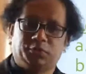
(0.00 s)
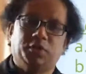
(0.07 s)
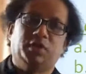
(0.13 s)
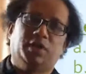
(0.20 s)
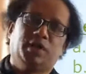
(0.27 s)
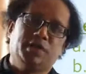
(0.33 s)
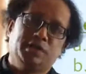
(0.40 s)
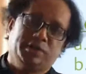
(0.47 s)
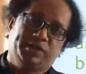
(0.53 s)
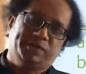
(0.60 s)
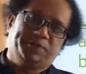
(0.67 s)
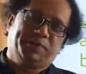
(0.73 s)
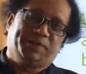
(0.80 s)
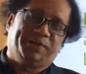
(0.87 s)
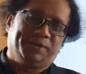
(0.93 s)
We are learning this
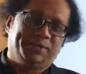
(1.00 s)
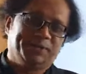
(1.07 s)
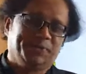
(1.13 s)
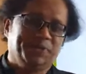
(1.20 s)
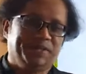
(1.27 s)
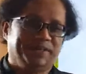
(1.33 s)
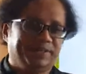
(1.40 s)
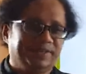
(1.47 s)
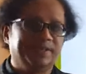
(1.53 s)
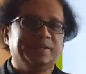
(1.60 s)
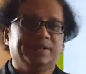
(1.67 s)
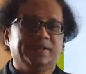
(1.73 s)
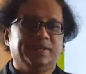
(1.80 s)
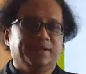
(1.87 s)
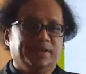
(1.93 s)
because we are
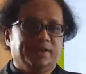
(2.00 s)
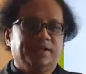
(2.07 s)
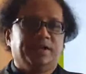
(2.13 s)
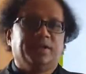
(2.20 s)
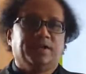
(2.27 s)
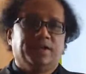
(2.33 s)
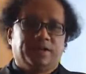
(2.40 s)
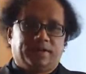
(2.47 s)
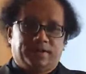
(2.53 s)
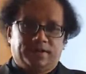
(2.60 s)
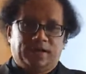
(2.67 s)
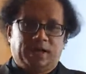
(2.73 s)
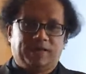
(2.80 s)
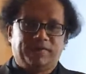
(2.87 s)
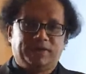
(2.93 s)

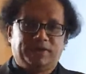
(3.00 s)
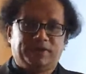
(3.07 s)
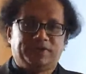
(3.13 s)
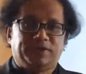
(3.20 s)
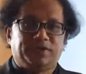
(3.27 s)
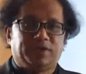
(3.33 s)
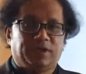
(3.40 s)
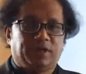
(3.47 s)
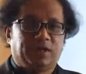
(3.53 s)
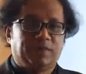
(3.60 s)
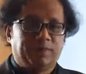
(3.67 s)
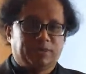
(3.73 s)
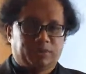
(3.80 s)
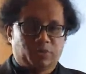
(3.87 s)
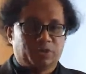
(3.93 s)
having this in
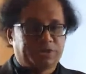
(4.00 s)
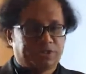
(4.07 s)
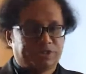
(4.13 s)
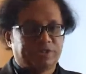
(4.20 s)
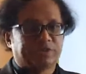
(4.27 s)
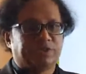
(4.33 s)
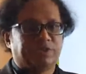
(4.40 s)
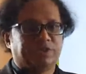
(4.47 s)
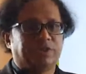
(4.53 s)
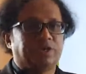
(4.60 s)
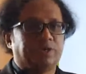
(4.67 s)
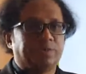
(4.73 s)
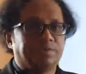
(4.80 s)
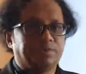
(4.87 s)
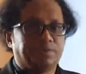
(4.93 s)
the questions in
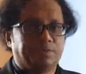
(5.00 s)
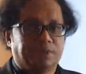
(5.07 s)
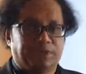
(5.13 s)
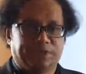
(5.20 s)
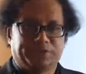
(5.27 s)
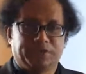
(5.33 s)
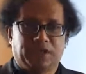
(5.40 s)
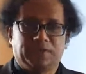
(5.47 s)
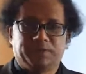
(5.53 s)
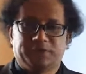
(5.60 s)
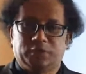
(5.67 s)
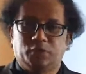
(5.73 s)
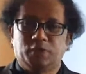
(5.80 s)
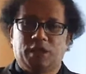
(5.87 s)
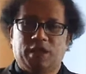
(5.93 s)
the exams,
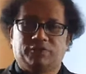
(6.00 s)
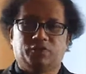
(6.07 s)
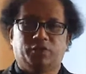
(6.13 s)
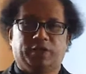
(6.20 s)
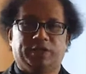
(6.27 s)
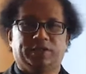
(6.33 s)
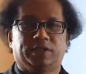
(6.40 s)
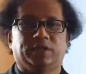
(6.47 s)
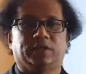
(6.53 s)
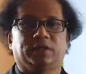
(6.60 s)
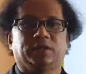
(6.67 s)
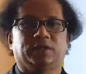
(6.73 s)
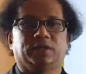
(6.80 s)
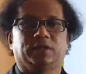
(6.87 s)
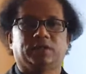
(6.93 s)
and we have to get
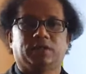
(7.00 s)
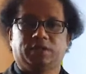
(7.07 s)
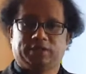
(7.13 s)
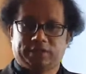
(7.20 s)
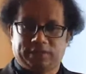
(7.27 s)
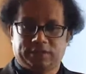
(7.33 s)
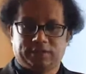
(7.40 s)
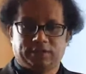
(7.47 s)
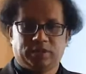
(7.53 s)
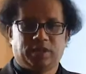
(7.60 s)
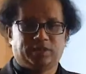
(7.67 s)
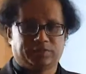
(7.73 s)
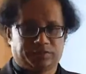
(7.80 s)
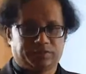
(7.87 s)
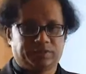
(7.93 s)
correct
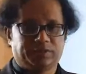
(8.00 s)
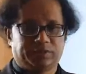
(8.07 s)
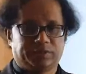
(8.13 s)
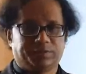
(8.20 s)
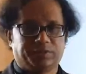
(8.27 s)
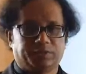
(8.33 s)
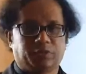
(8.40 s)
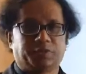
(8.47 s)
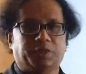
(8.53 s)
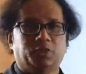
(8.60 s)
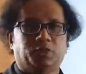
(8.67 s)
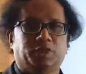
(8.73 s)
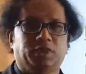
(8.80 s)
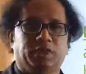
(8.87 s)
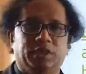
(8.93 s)
answers so that
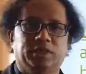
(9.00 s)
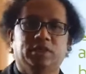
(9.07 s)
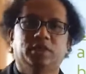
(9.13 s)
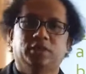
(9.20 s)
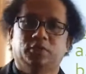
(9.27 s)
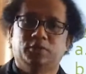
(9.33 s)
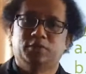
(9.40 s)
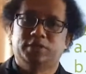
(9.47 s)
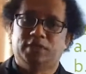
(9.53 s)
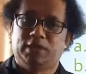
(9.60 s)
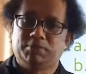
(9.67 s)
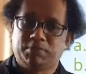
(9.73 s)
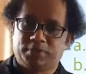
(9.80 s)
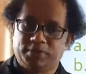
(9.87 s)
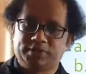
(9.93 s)
we can get good
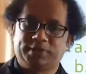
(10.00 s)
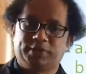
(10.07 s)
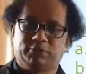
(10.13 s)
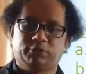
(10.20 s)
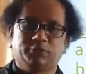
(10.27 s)
numbers and